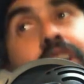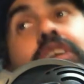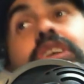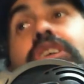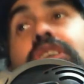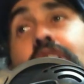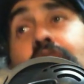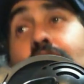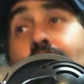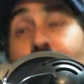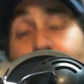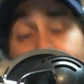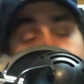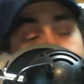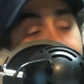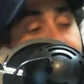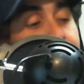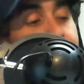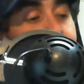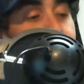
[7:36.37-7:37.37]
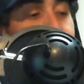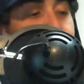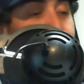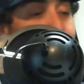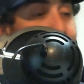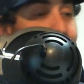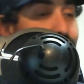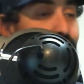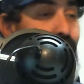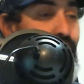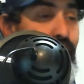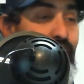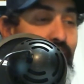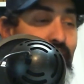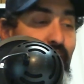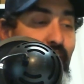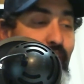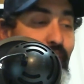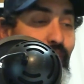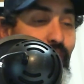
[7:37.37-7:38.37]
So it was a great
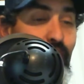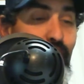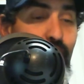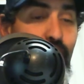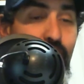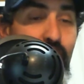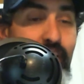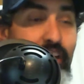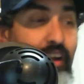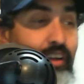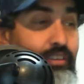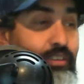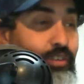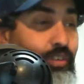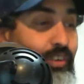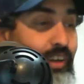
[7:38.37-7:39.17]
day in workouts for